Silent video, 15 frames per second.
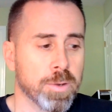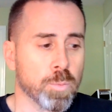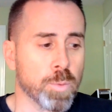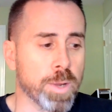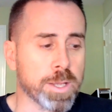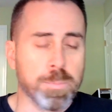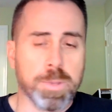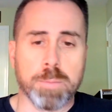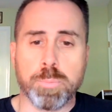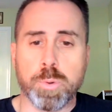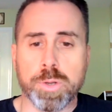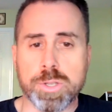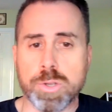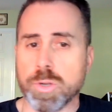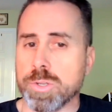recommend
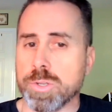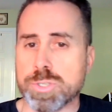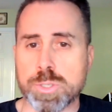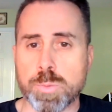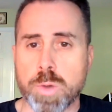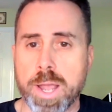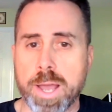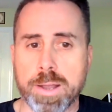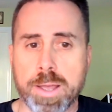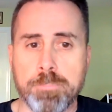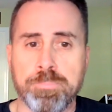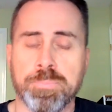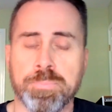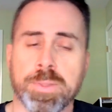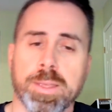putting your consumer hat
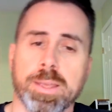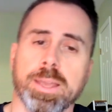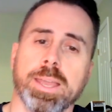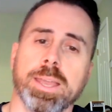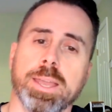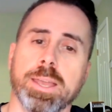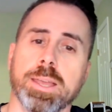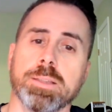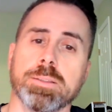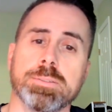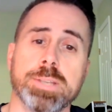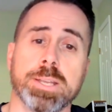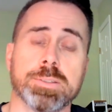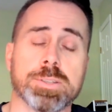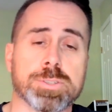on and
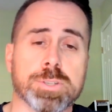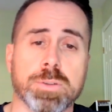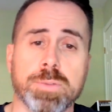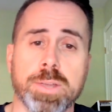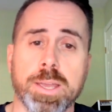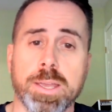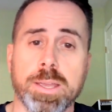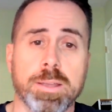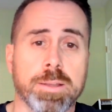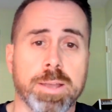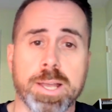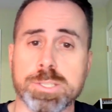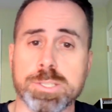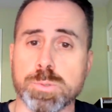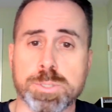take the survey
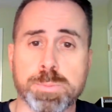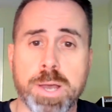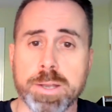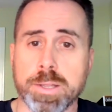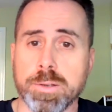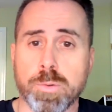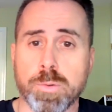as a respondent,